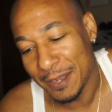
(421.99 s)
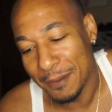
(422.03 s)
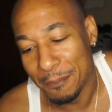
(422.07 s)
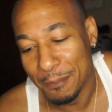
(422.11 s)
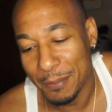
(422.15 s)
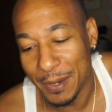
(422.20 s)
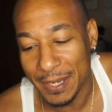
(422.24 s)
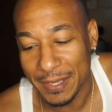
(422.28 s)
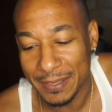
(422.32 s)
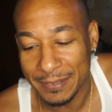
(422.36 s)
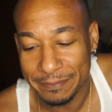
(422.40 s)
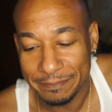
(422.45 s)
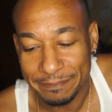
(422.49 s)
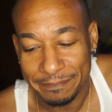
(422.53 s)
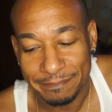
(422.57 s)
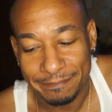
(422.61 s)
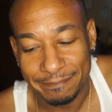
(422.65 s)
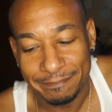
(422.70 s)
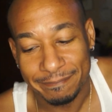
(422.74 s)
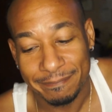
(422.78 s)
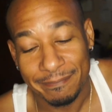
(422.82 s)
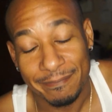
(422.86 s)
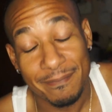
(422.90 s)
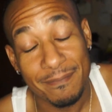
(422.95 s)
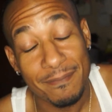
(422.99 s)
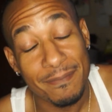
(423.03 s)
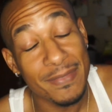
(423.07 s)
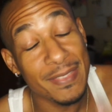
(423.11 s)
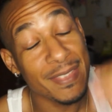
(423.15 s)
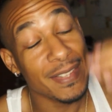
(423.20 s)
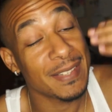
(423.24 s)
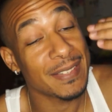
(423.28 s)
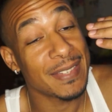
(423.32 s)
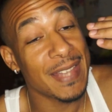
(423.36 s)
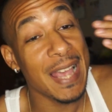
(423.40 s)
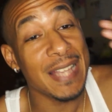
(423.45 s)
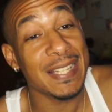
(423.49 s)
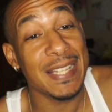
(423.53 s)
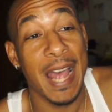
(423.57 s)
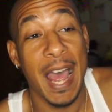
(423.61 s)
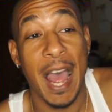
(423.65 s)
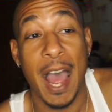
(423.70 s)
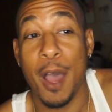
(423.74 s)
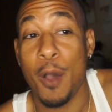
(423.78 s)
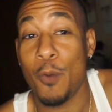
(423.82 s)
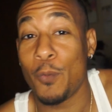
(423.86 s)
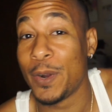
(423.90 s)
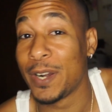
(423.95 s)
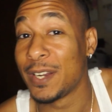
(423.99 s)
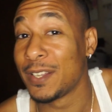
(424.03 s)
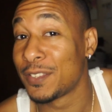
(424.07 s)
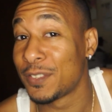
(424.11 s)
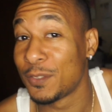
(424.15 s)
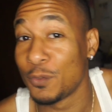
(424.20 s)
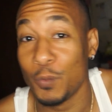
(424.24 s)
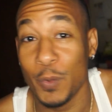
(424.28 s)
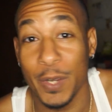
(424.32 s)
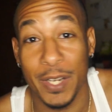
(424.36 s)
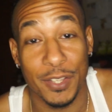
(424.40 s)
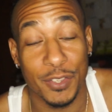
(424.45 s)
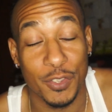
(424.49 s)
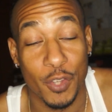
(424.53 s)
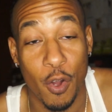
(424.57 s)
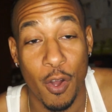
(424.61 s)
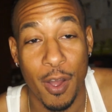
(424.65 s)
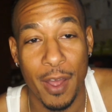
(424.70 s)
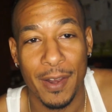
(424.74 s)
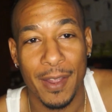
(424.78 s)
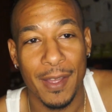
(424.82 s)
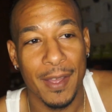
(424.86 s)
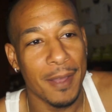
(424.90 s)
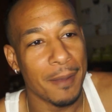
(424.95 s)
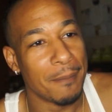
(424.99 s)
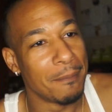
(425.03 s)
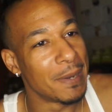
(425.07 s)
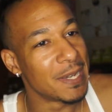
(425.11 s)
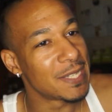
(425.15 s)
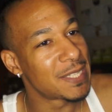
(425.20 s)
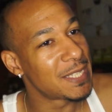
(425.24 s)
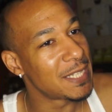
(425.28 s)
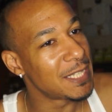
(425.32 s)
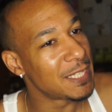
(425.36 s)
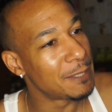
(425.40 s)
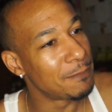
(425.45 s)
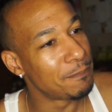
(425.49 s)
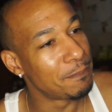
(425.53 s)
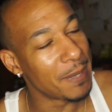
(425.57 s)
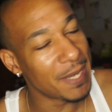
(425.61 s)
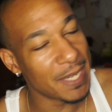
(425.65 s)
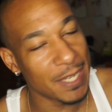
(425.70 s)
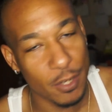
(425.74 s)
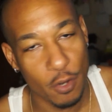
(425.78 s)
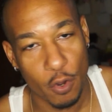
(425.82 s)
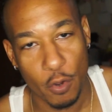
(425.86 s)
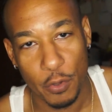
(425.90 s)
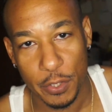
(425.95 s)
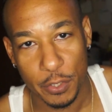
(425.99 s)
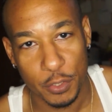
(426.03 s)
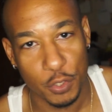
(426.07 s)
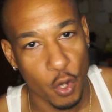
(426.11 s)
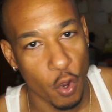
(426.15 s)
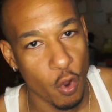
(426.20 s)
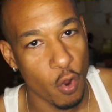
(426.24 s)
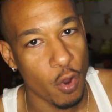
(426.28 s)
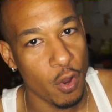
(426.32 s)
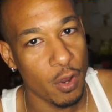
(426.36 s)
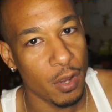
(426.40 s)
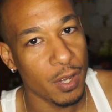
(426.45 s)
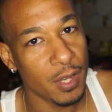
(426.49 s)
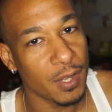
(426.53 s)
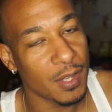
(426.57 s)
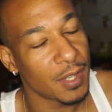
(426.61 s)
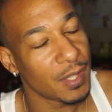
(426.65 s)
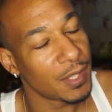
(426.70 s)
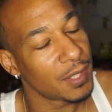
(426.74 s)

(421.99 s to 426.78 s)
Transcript: But that's how I would have thought. But she's beating on the door,